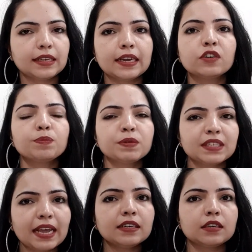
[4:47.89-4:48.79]
They can
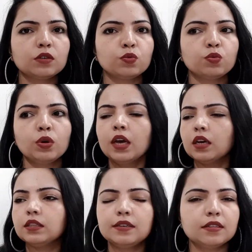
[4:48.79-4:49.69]
represent it to
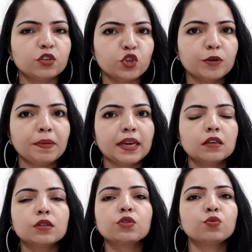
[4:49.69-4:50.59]
the decision
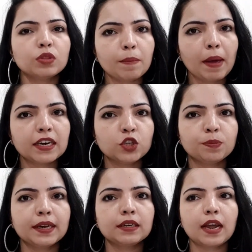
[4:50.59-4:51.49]
makers, to the
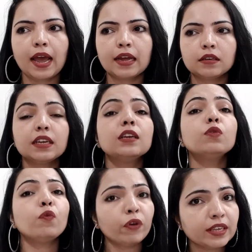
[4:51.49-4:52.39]
management, and
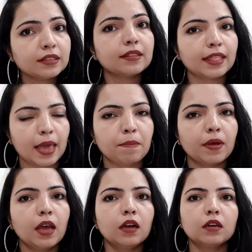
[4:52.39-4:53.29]
influence them
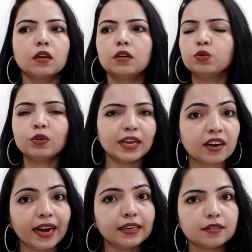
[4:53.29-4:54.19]
to take
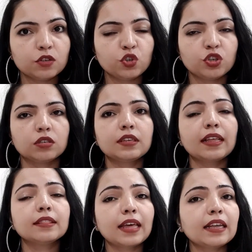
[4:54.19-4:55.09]
right decisions.
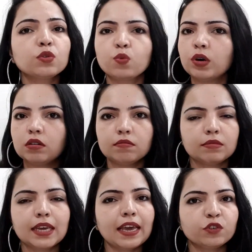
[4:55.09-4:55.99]
And that's what
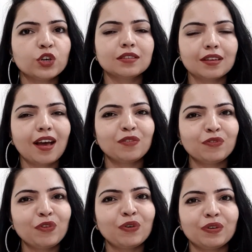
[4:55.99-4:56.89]
the HRs are
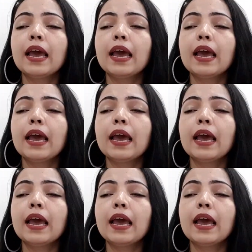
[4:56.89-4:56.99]
for.